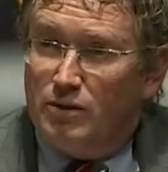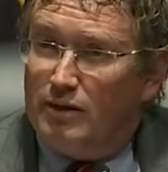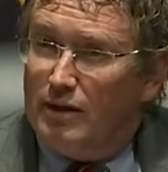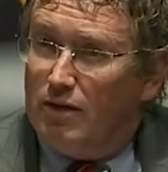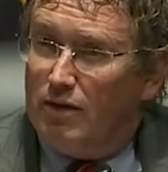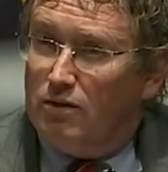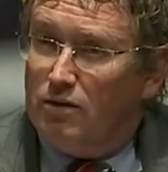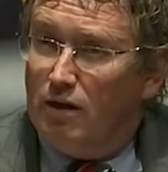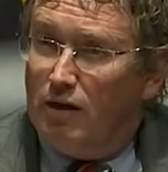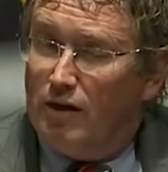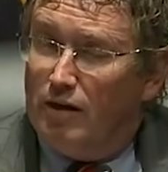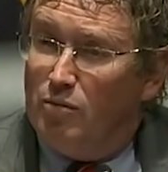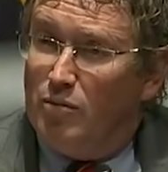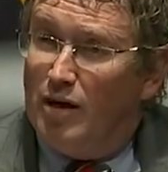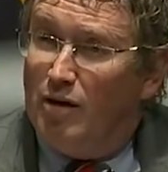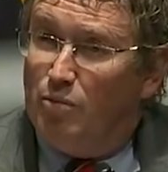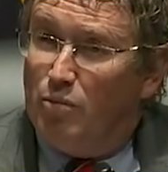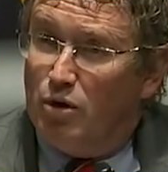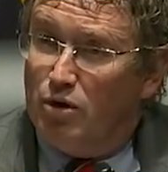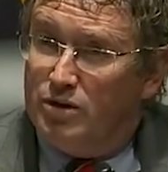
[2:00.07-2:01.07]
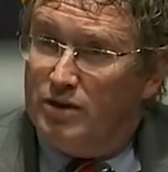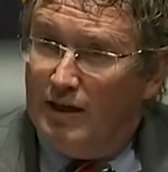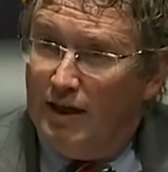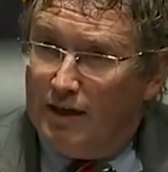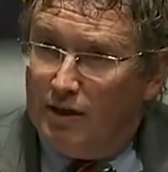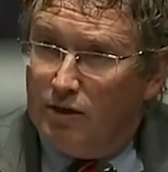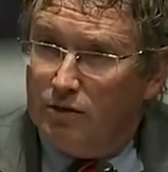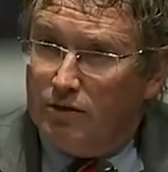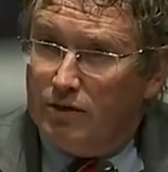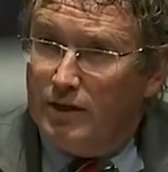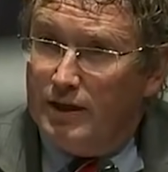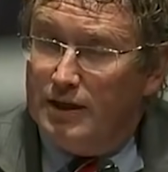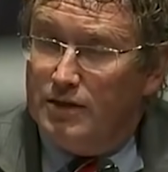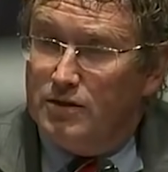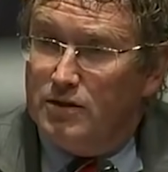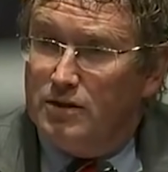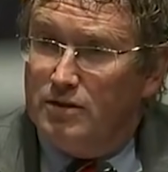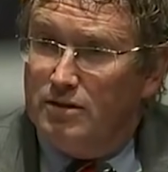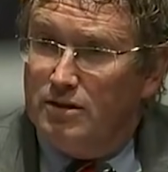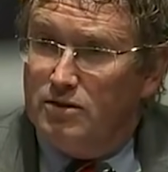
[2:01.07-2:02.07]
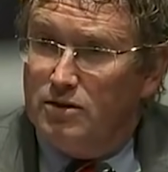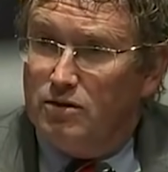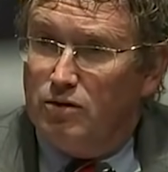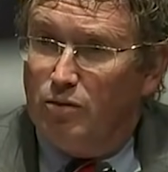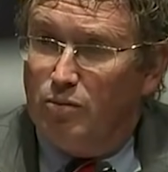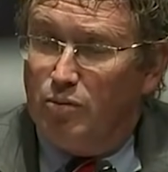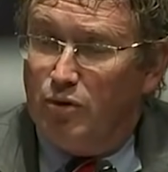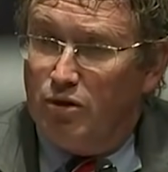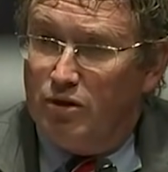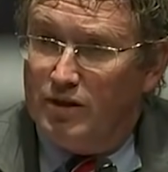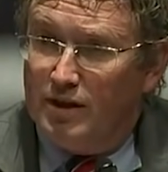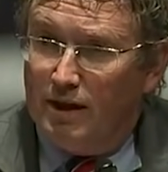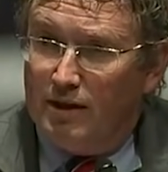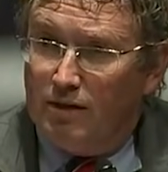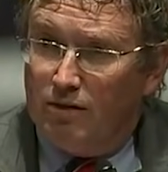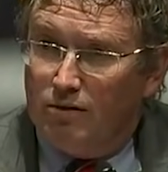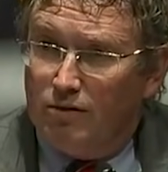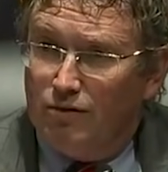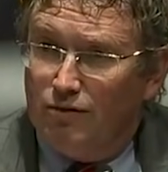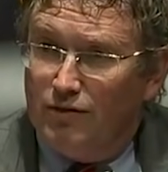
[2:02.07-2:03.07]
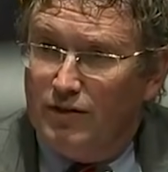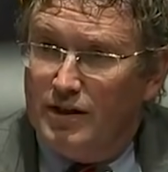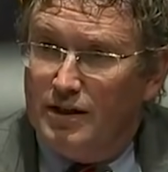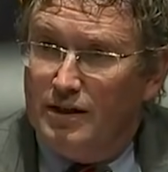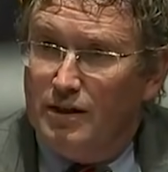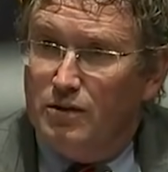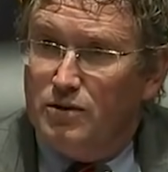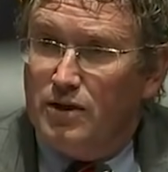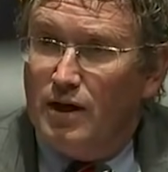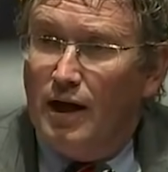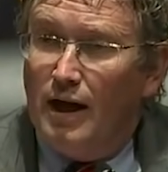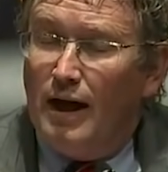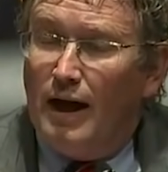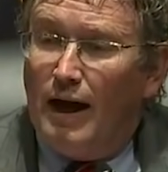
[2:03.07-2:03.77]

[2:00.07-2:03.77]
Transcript: without talking about particular incidents or particular videos,